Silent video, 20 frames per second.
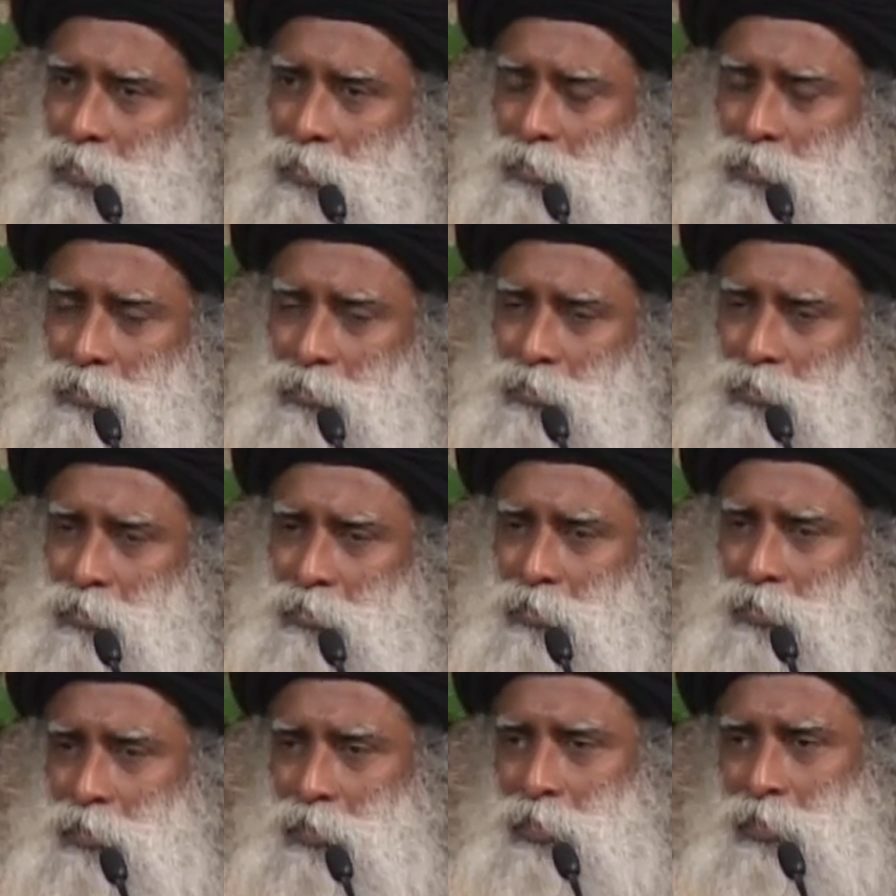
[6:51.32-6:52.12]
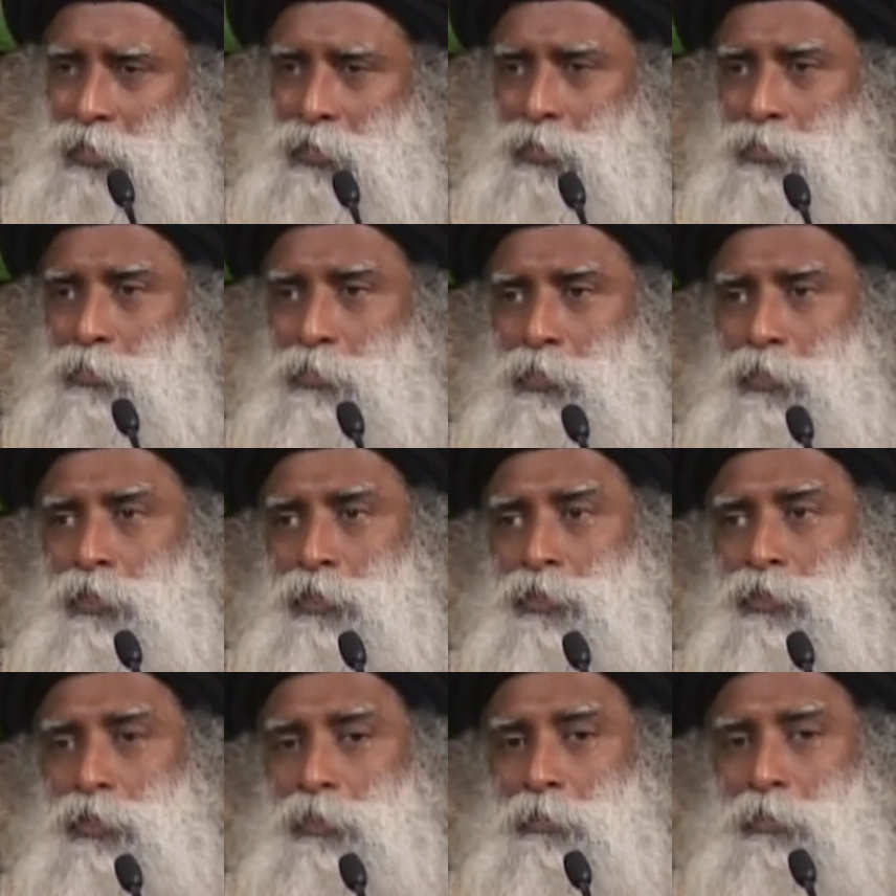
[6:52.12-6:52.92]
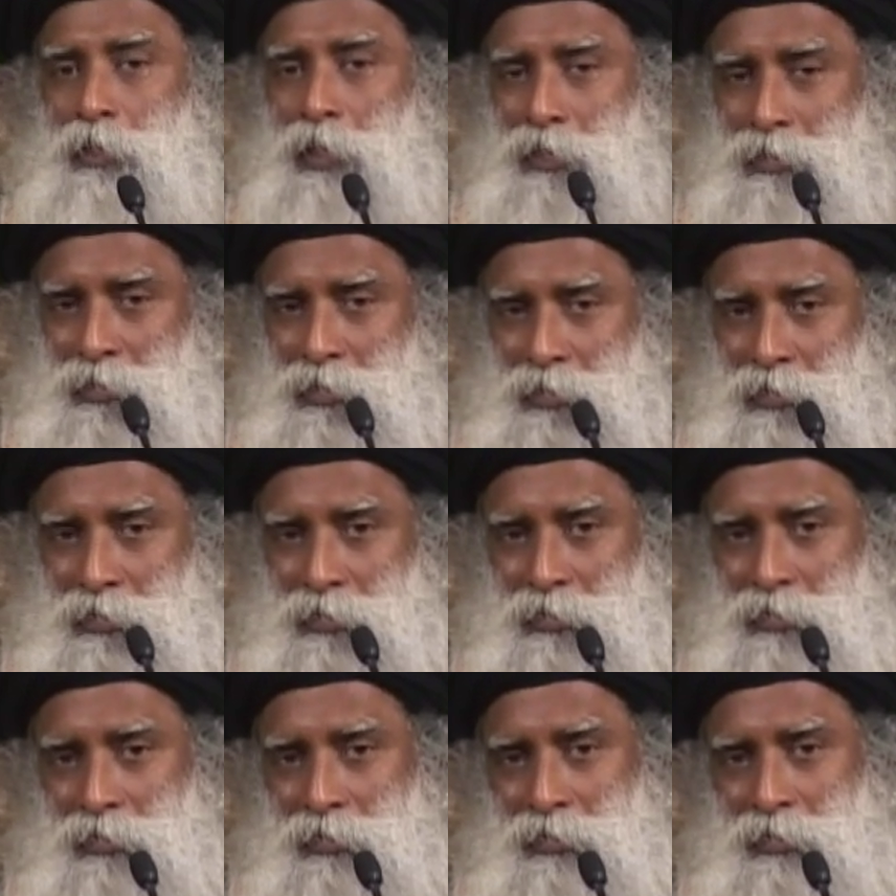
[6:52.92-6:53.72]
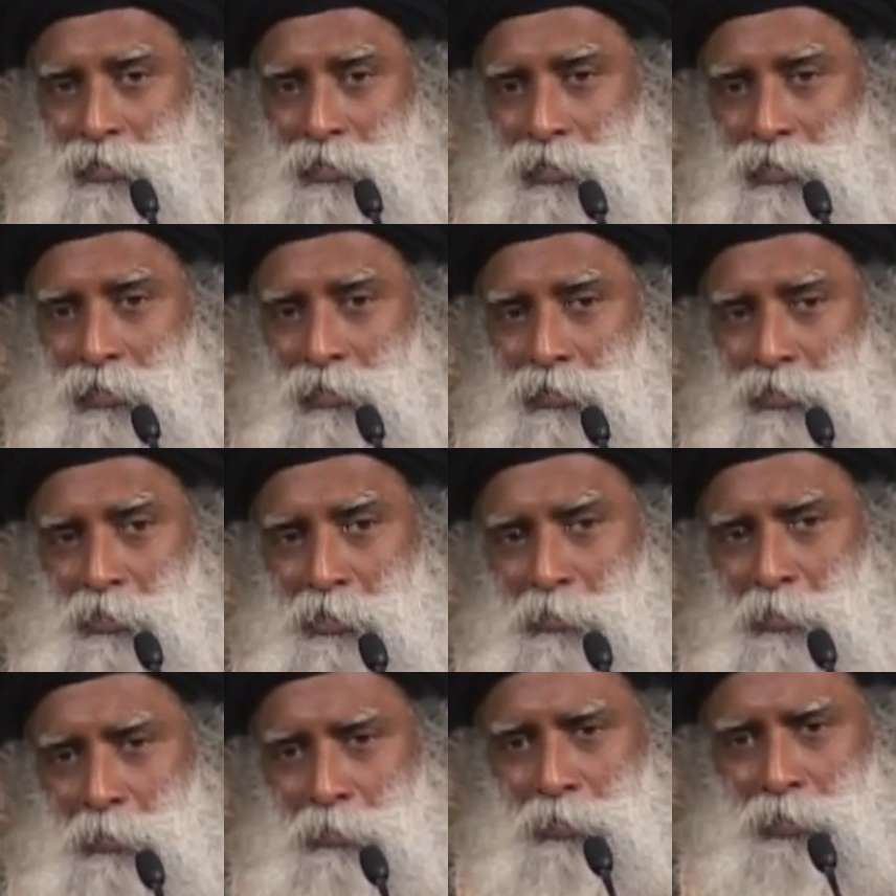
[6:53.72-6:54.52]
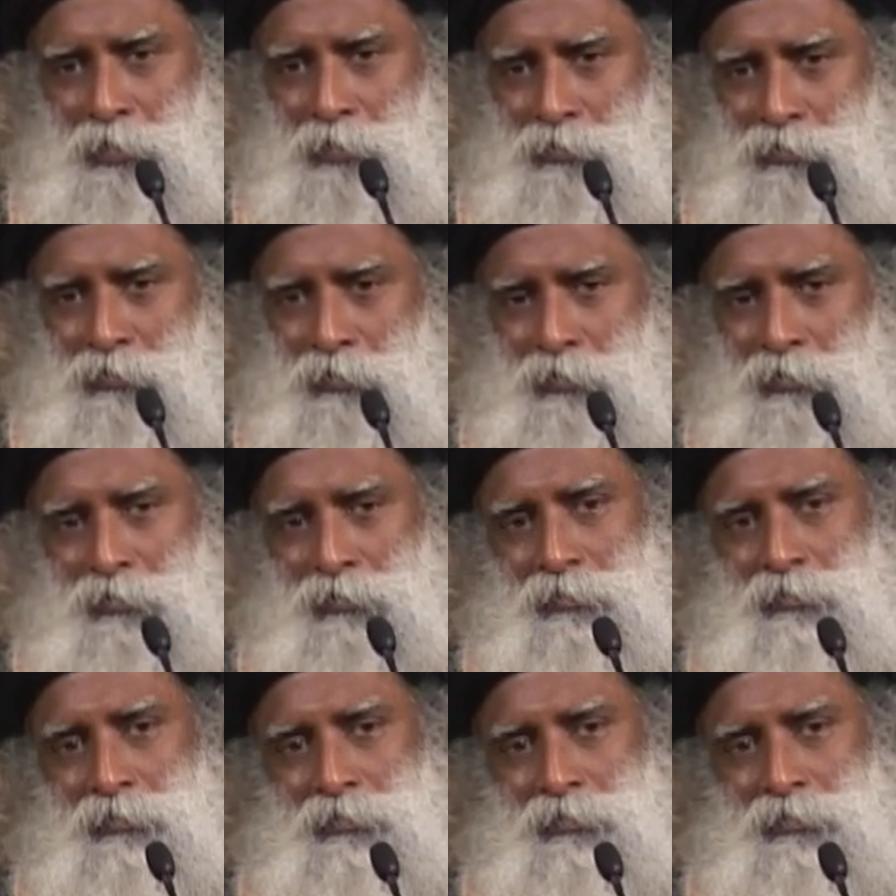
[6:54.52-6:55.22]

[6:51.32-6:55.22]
You don't need spiritual process to be peaceful.